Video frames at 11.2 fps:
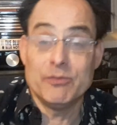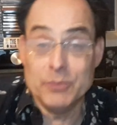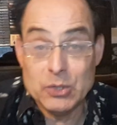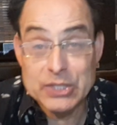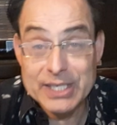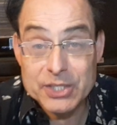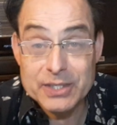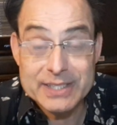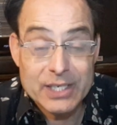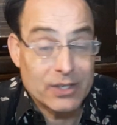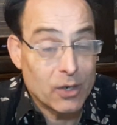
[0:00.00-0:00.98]
of
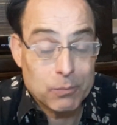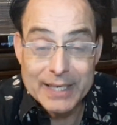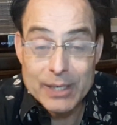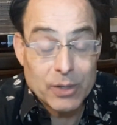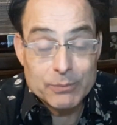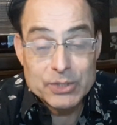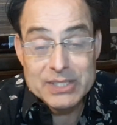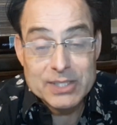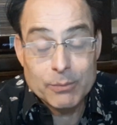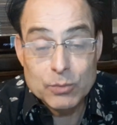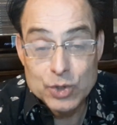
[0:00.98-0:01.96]
musicians here that are playing with him.
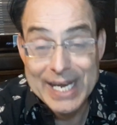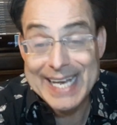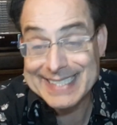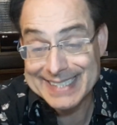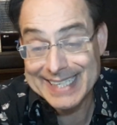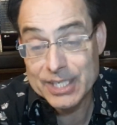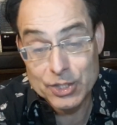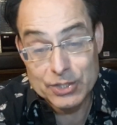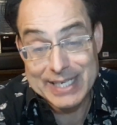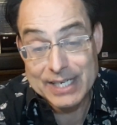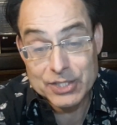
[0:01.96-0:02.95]
Just some jazz
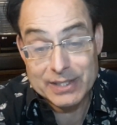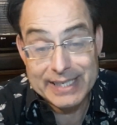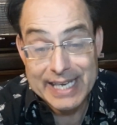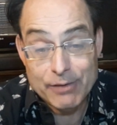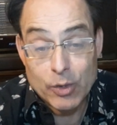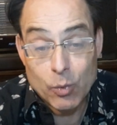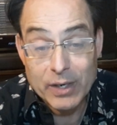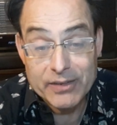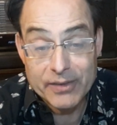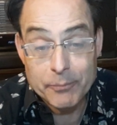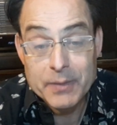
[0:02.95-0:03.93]
legends, actually. Every one
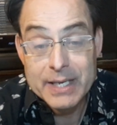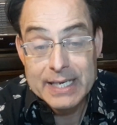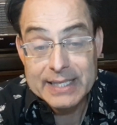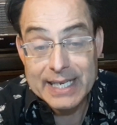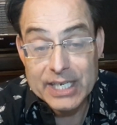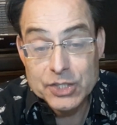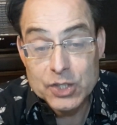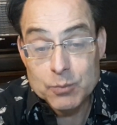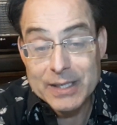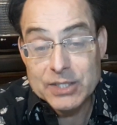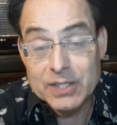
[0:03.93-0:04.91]
of them that I
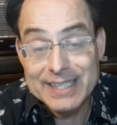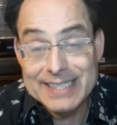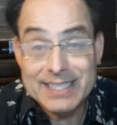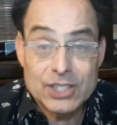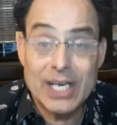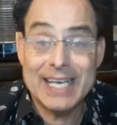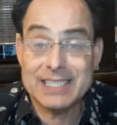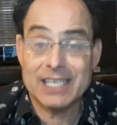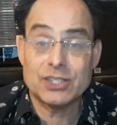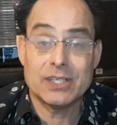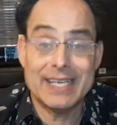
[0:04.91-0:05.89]
just mentioned is a
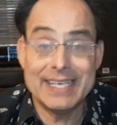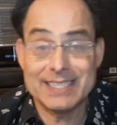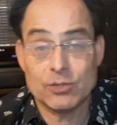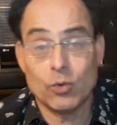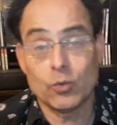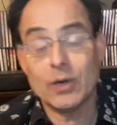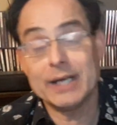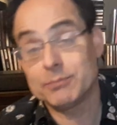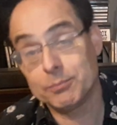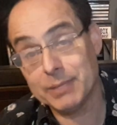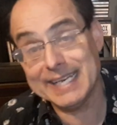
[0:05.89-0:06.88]
jazz legend in his own
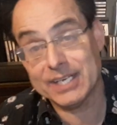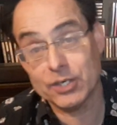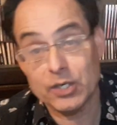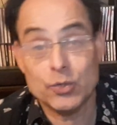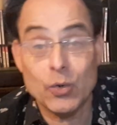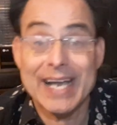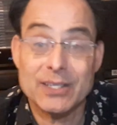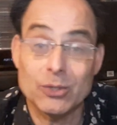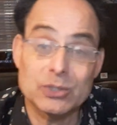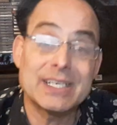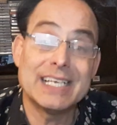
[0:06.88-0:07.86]
right. But Benny could attract
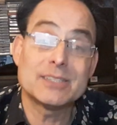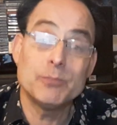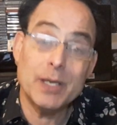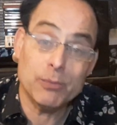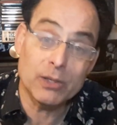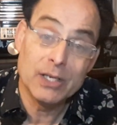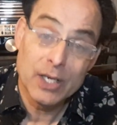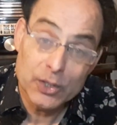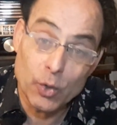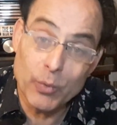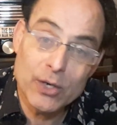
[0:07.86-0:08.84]
those kinds of people
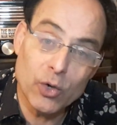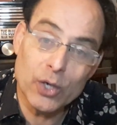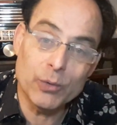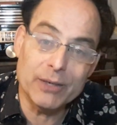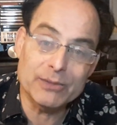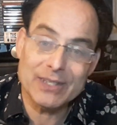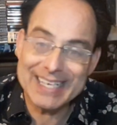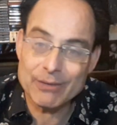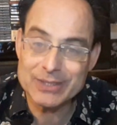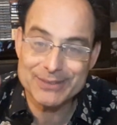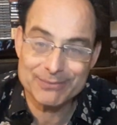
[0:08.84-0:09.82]
to record with him. So
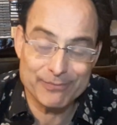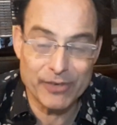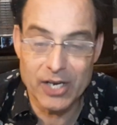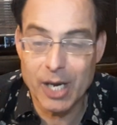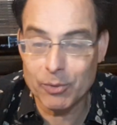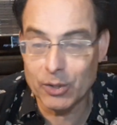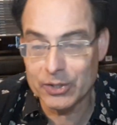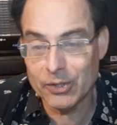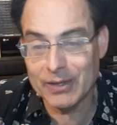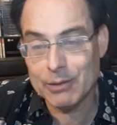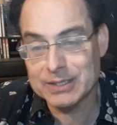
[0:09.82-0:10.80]
that was phenomenal.
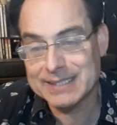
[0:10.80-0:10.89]
You know,